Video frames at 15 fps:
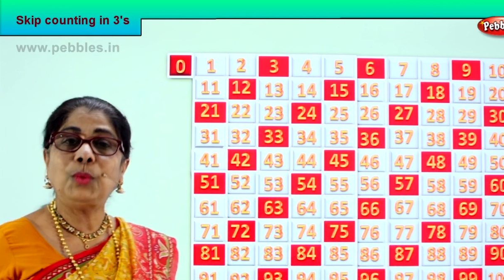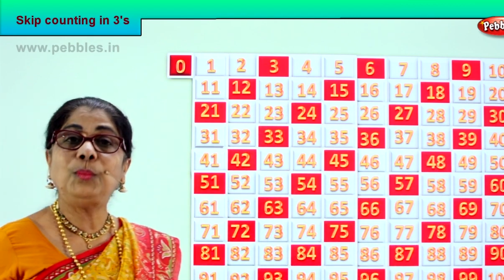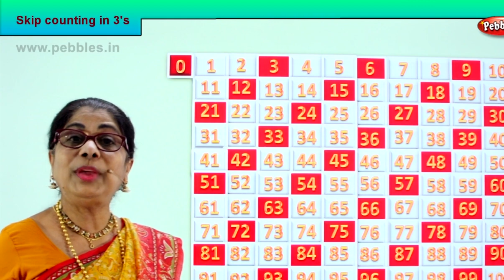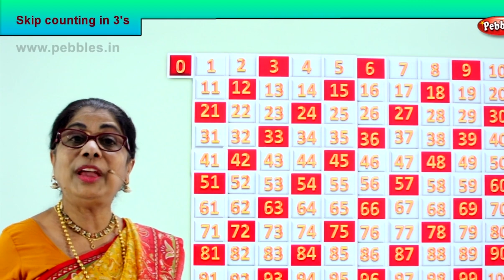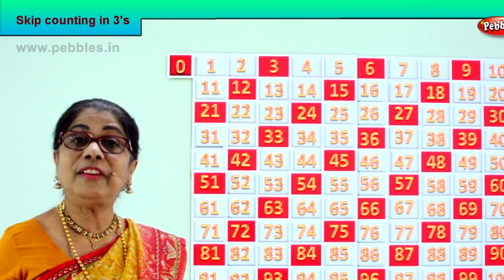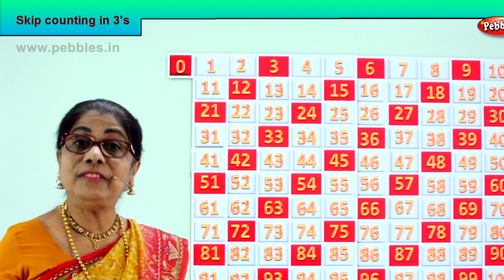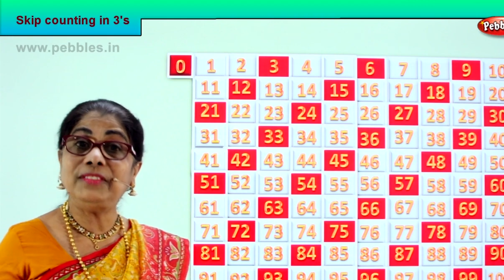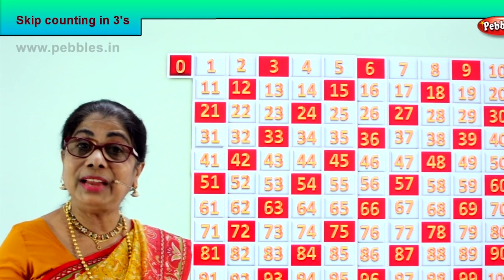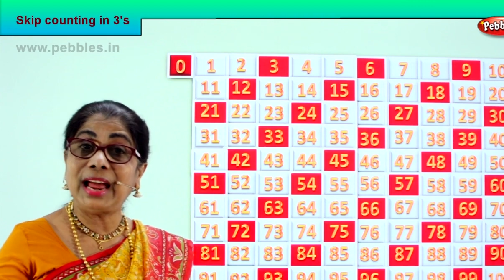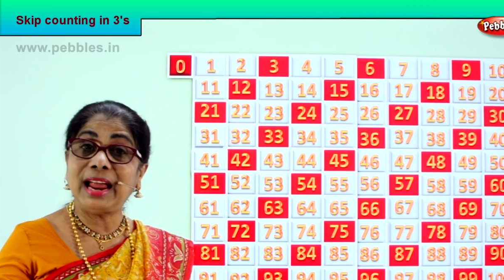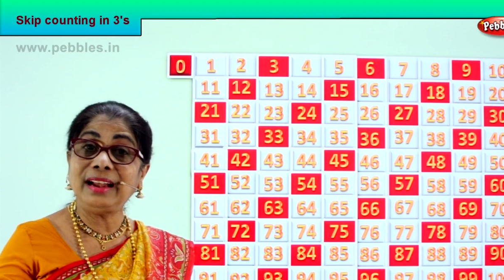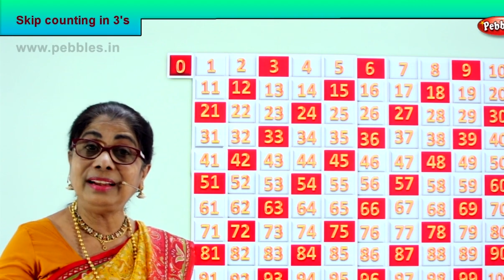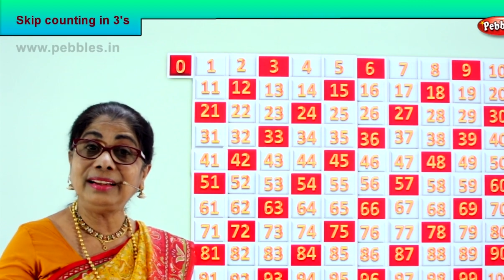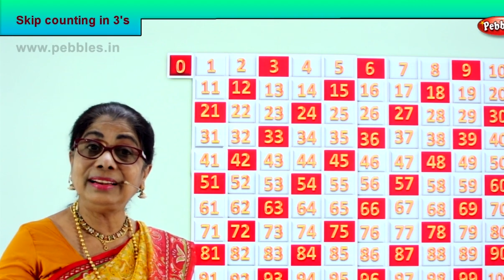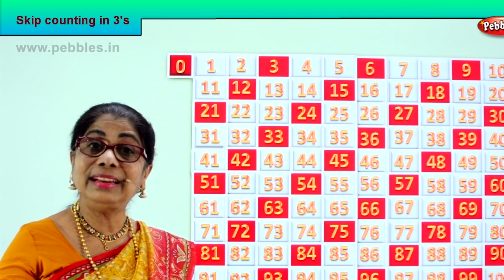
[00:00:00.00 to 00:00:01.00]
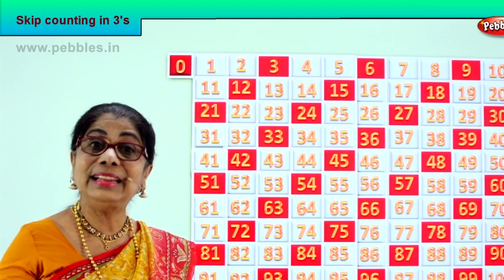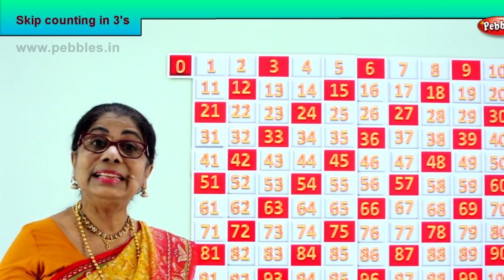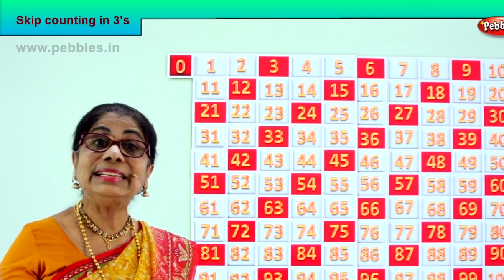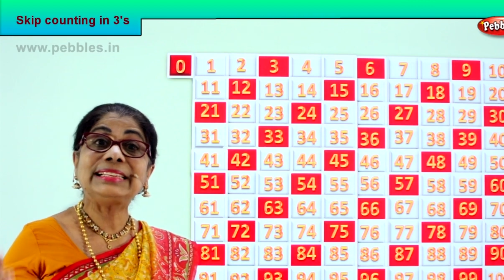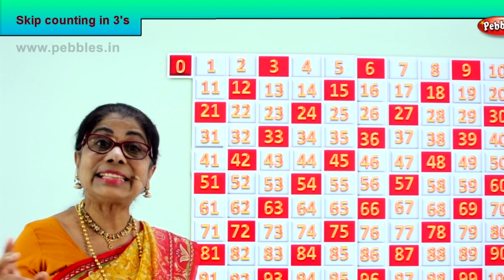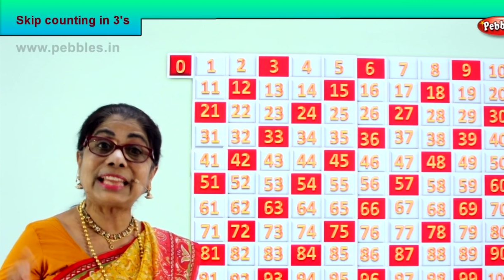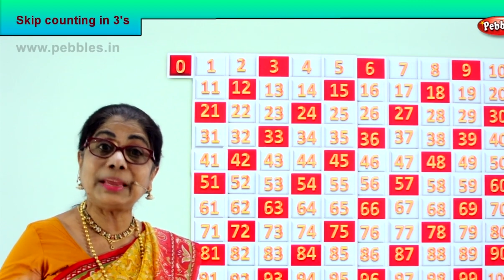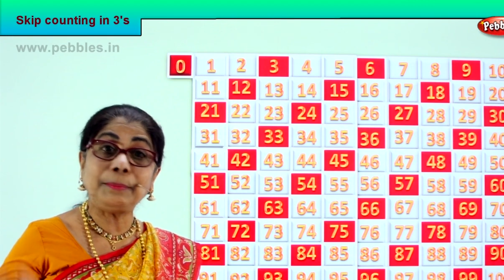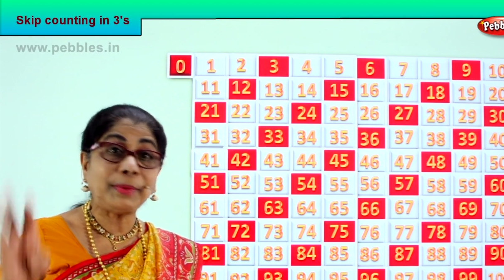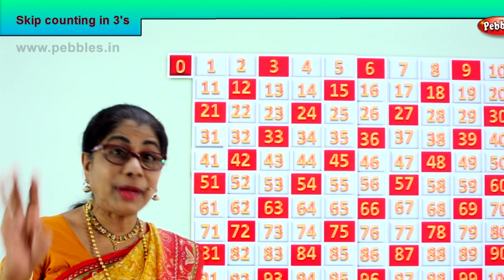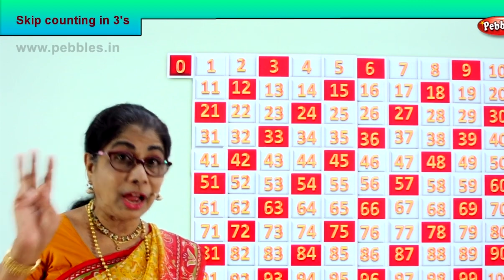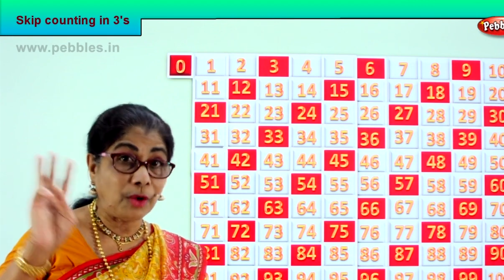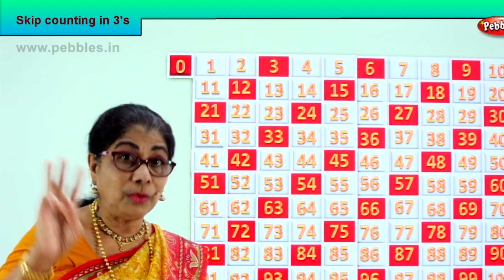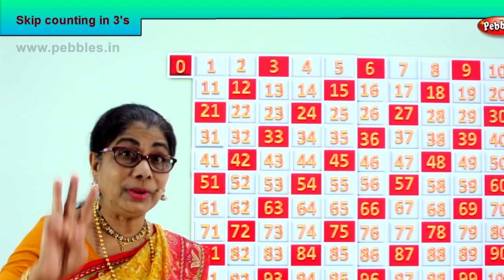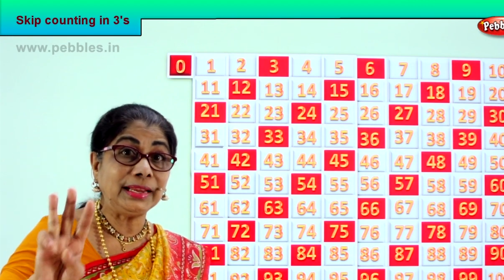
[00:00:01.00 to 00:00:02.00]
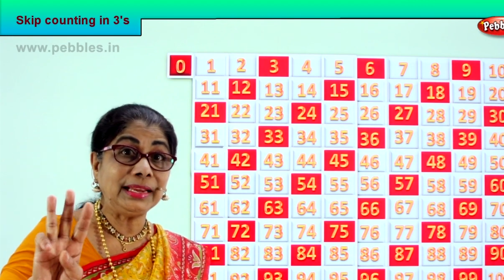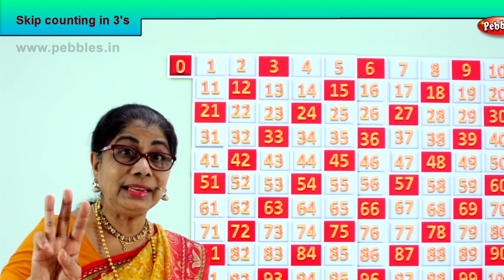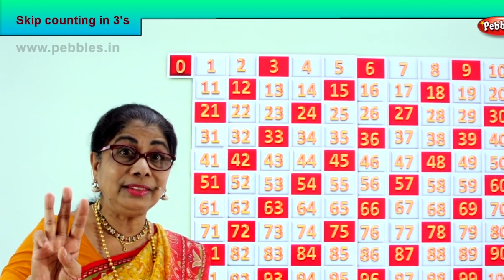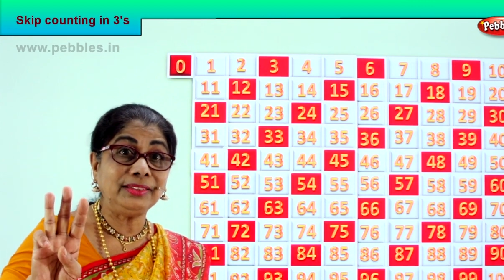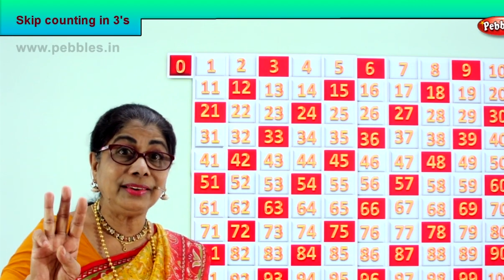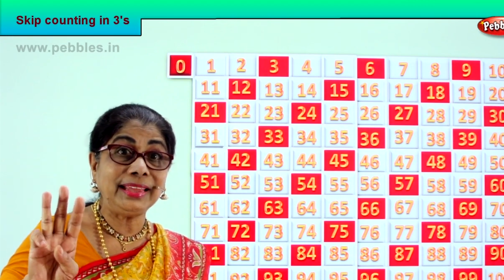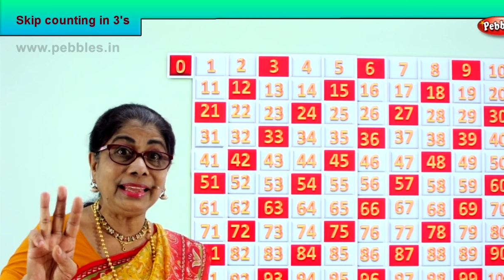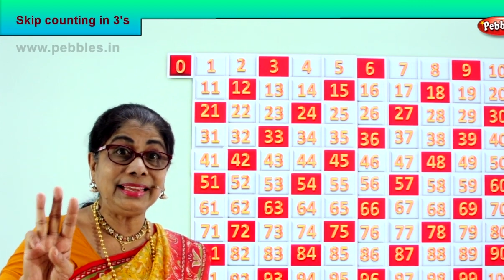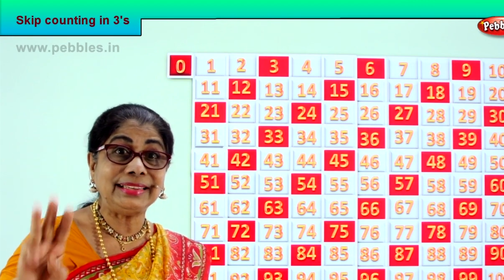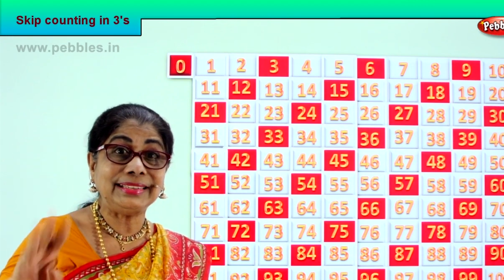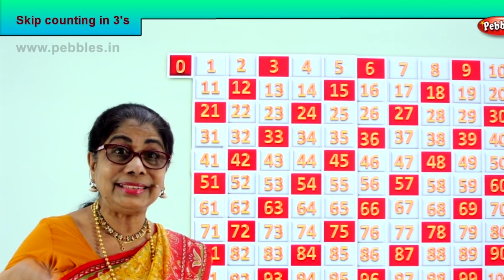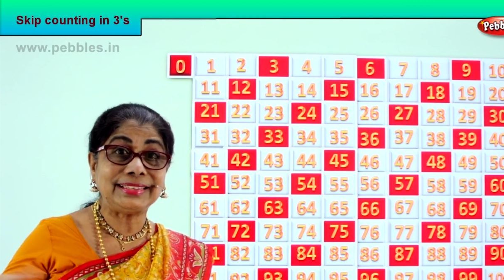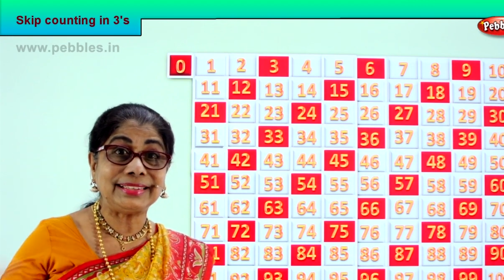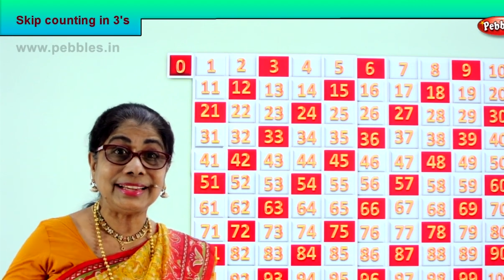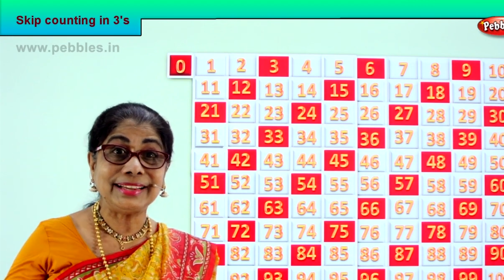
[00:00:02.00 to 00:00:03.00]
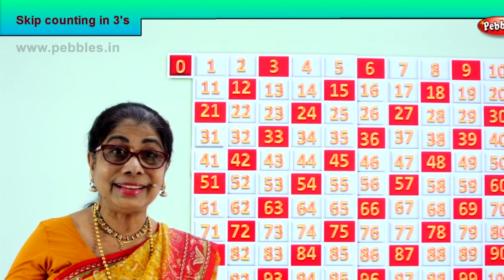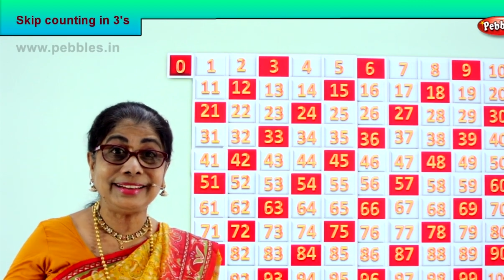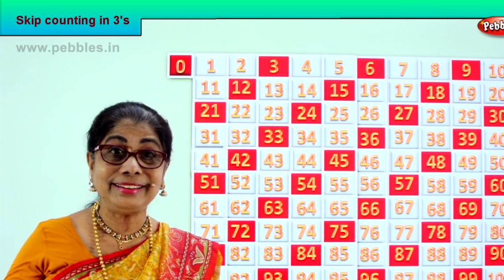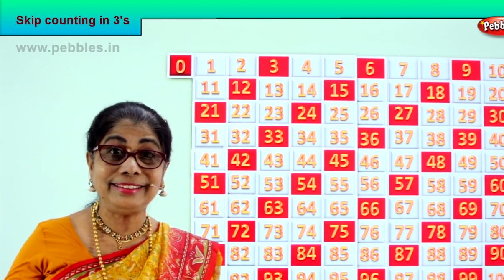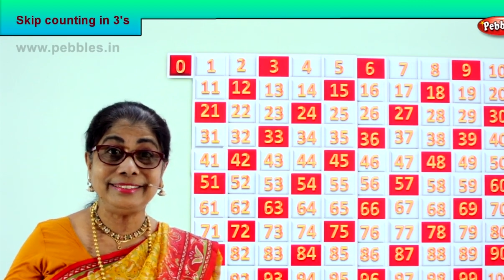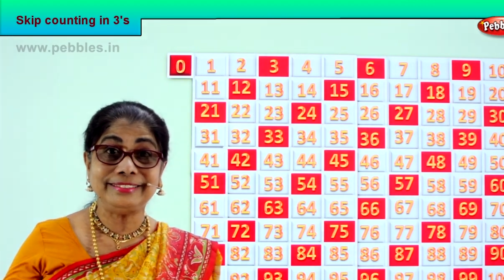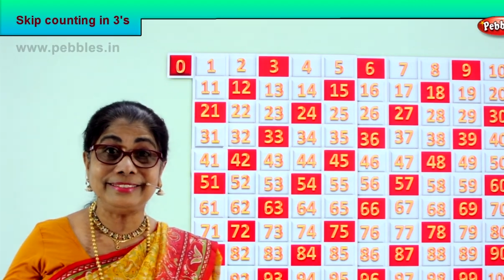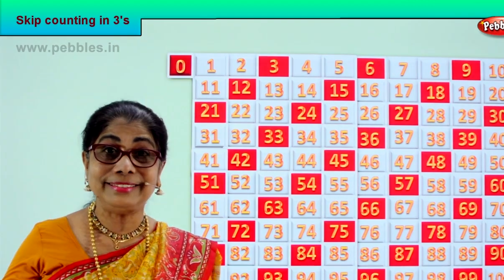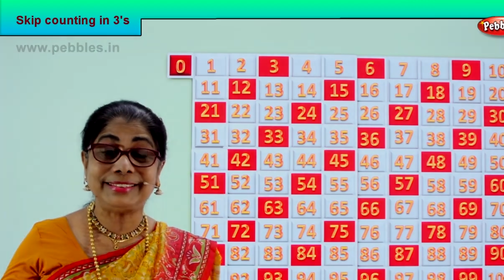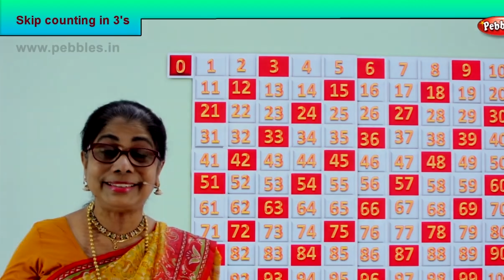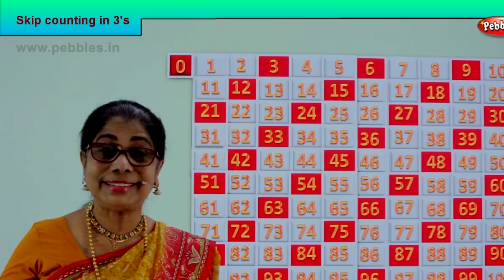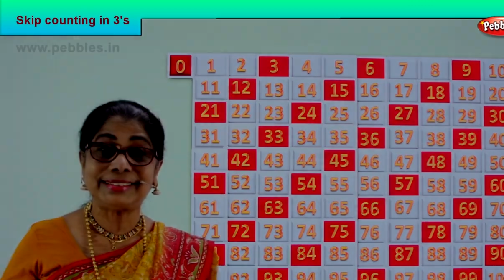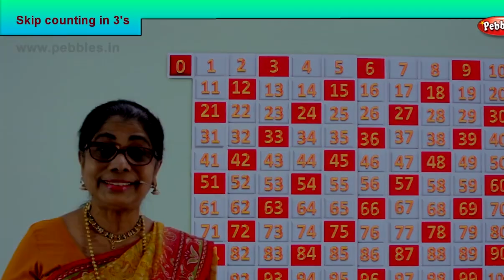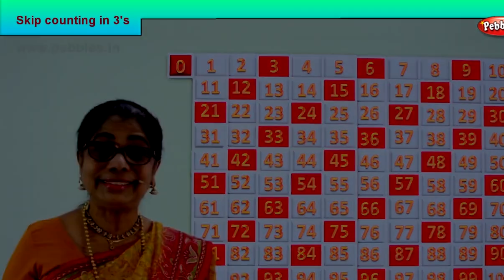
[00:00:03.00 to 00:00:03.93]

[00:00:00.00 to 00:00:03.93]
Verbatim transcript: We have done skip counting in threes. Good.